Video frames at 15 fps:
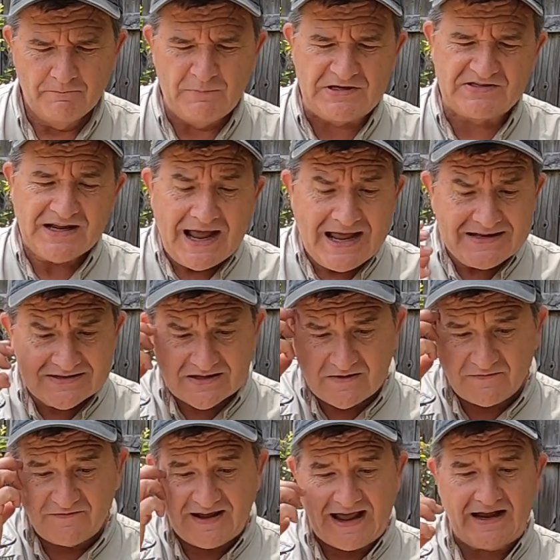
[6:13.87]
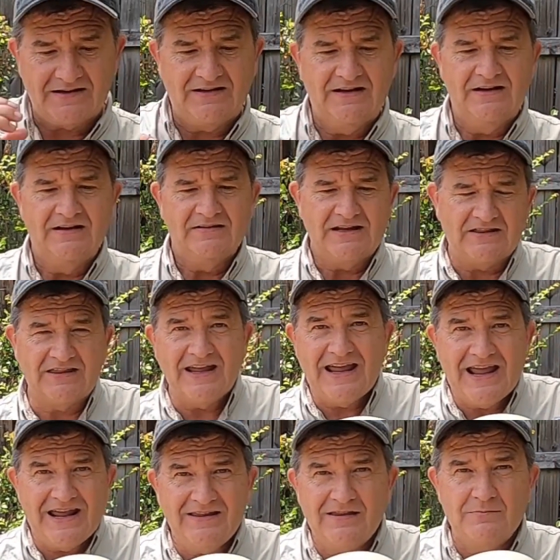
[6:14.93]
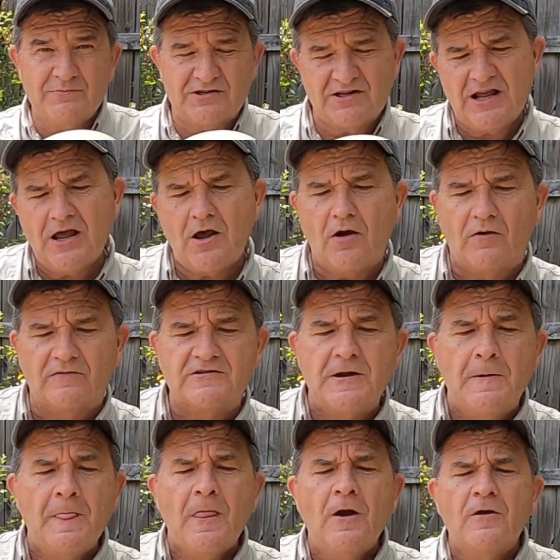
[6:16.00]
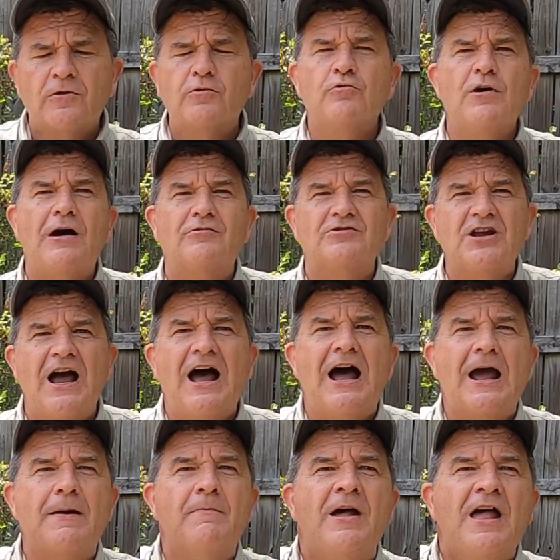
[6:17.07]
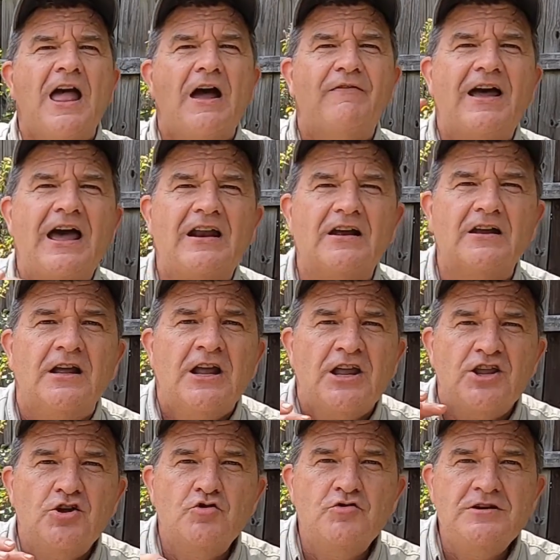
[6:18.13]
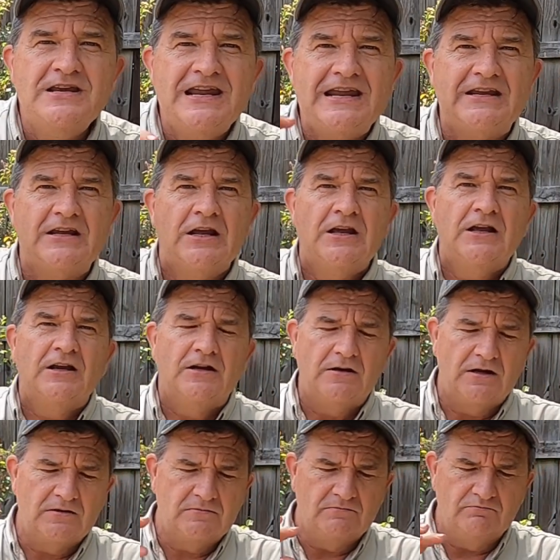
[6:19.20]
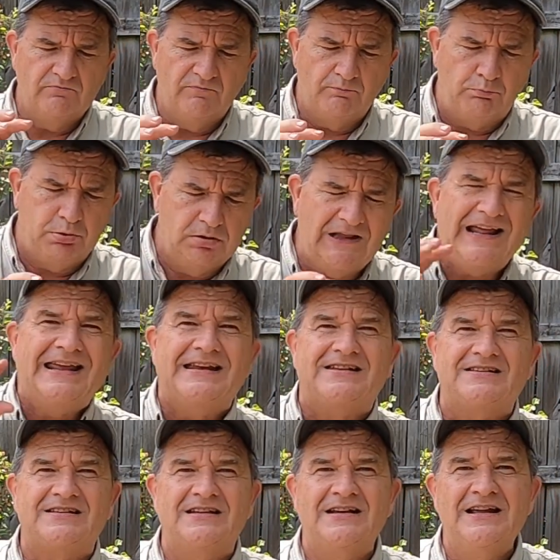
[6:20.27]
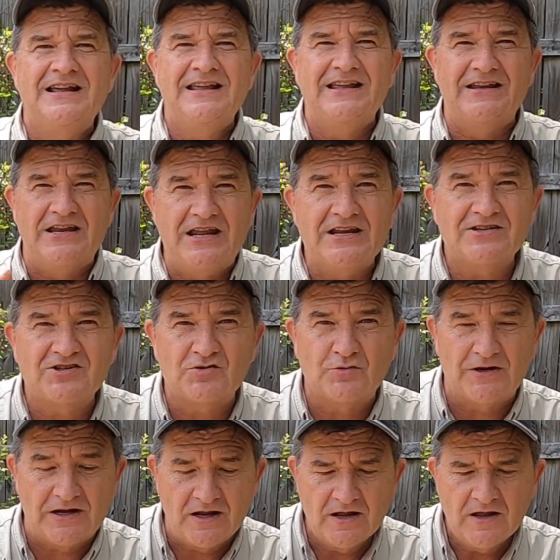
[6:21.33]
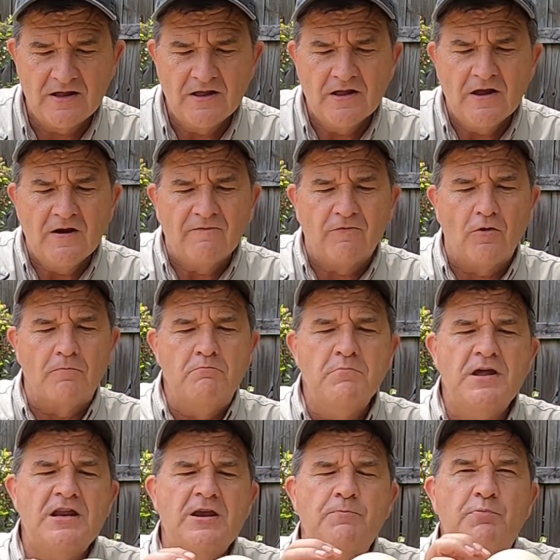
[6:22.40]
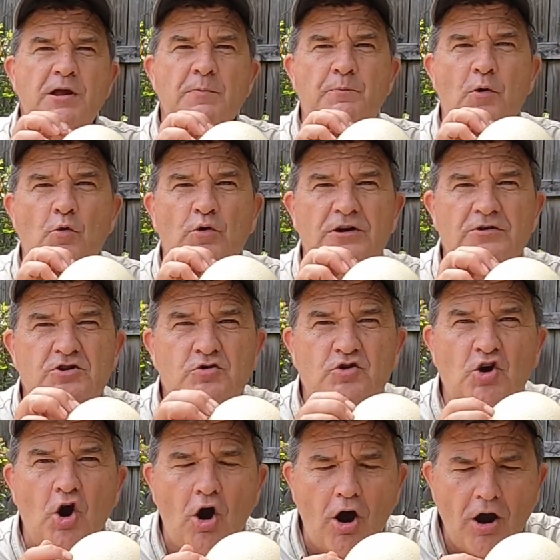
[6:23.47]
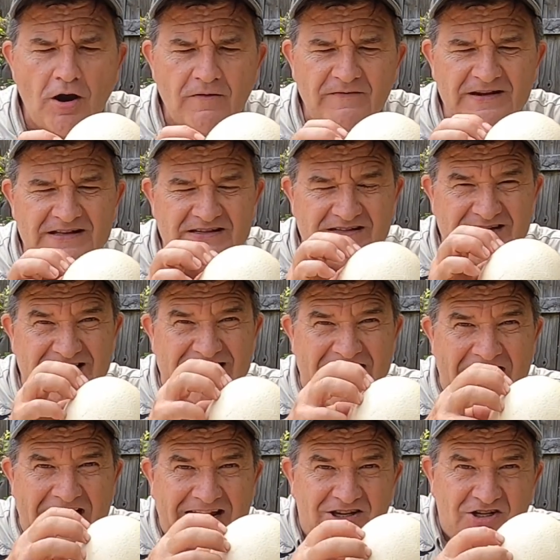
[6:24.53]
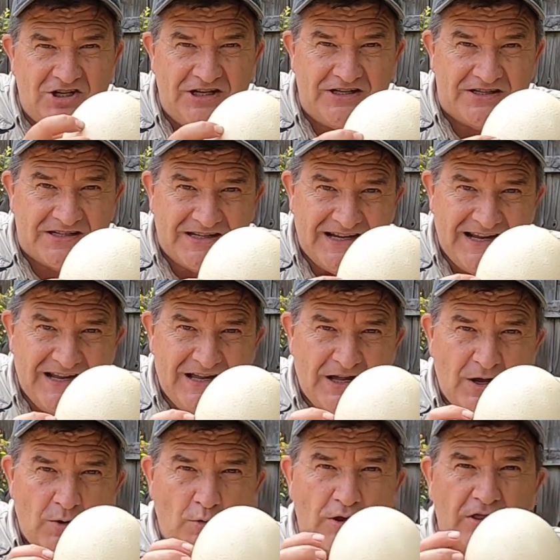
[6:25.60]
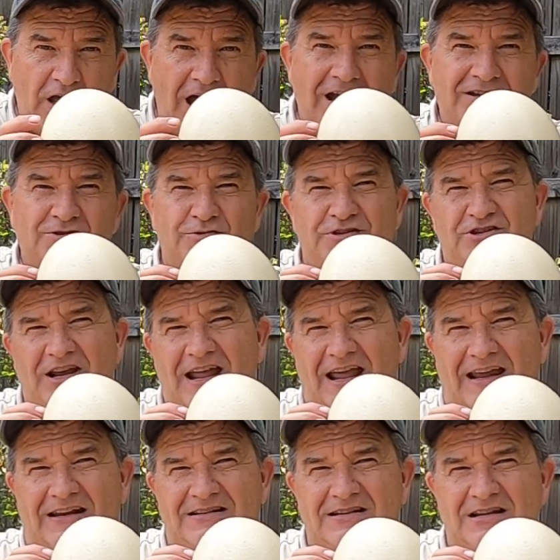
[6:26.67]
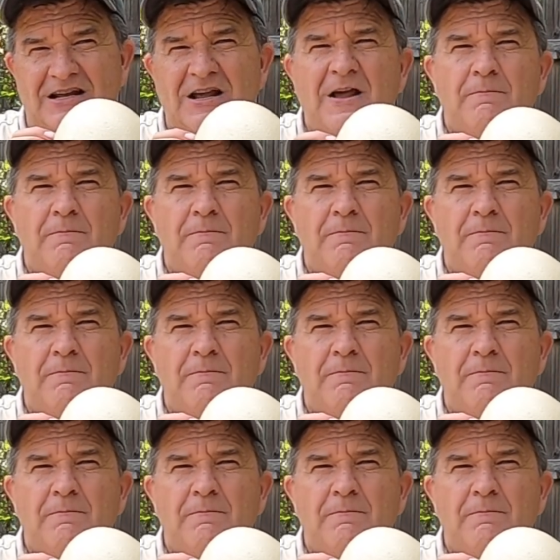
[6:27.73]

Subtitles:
Besides the fact that the egg themselves throughout time have had a unique place in history. For many people would do carvings and etchings with ostrich eggs.